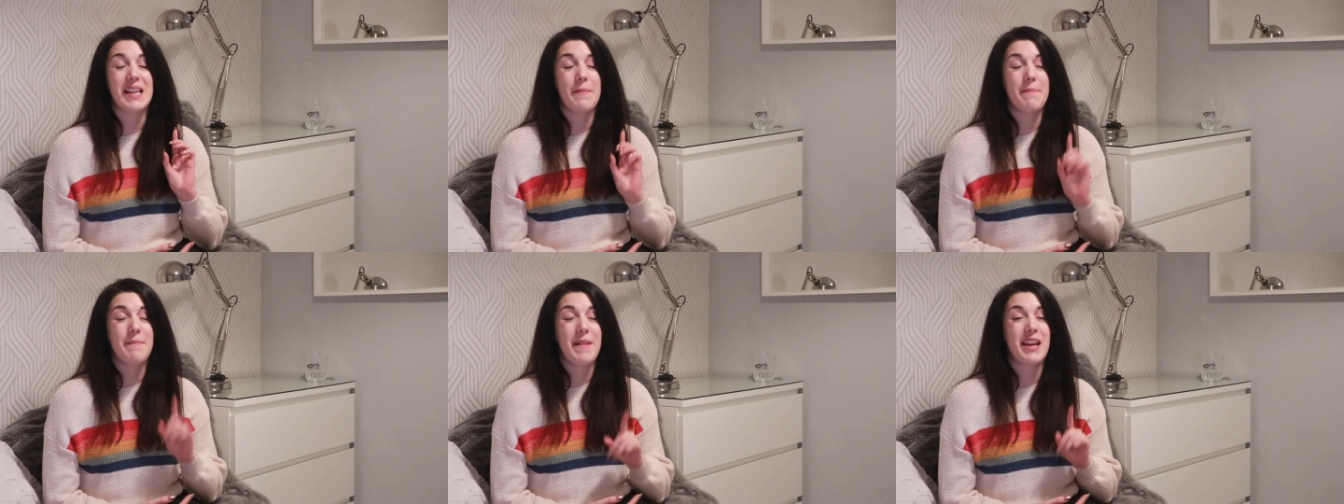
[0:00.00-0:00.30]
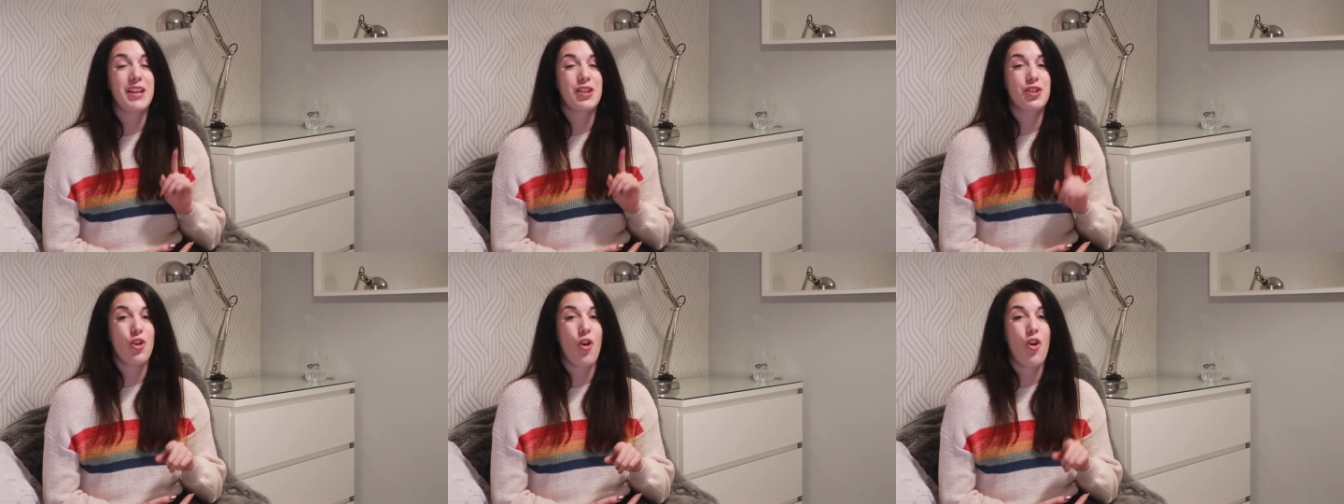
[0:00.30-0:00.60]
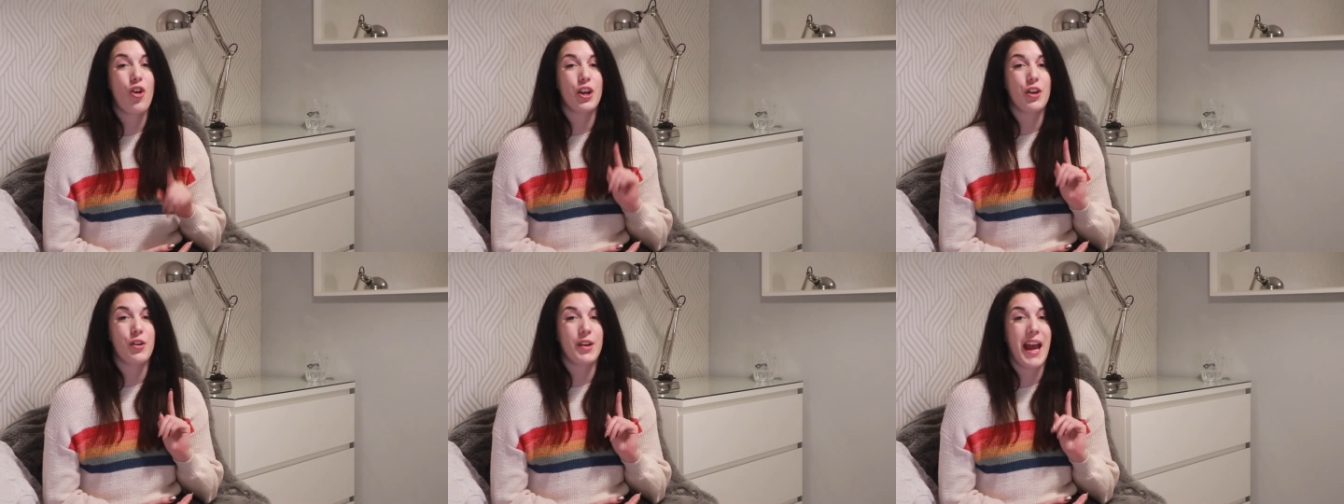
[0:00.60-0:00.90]
make
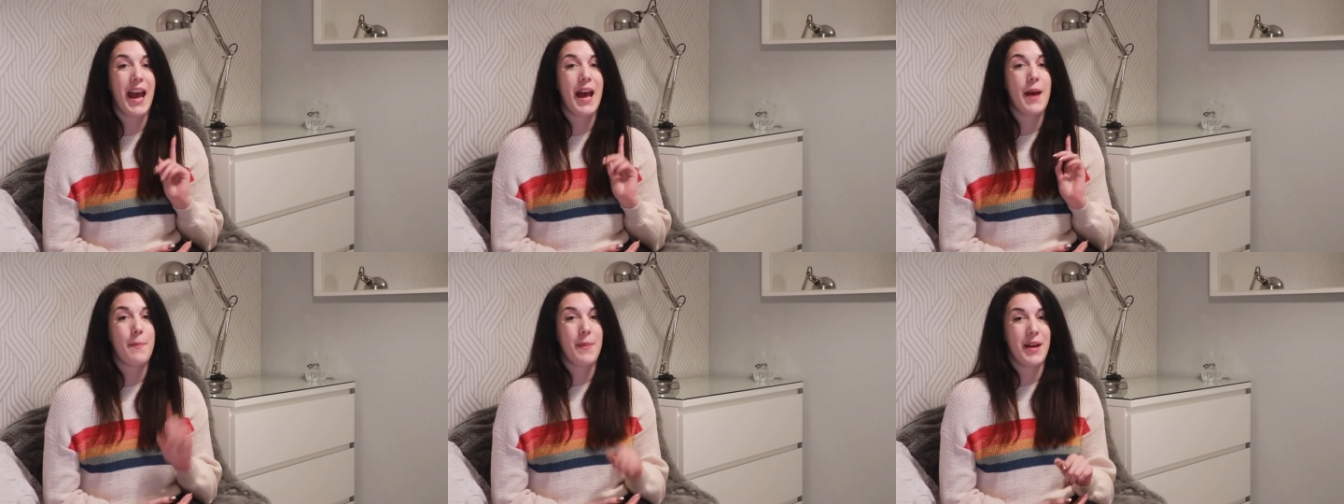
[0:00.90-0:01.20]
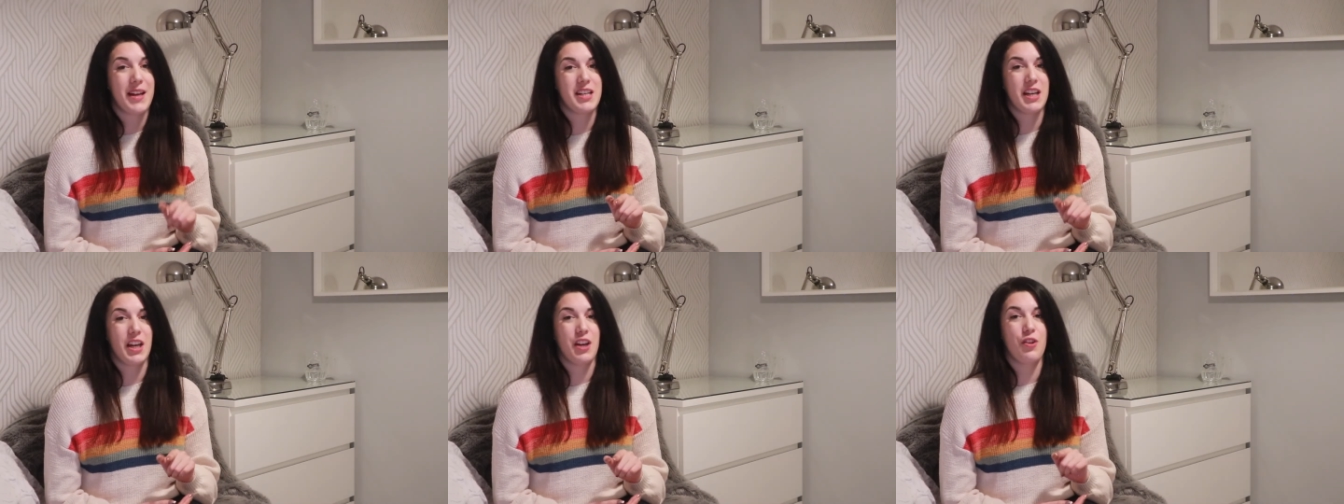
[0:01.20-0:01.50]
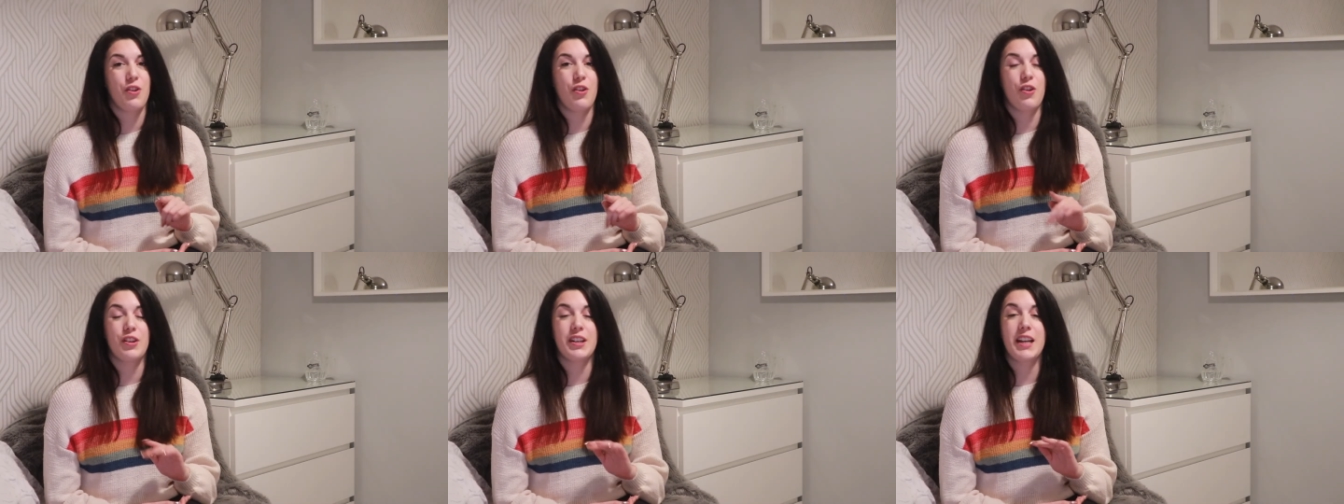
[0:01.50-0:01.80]
sure you get a pedicure.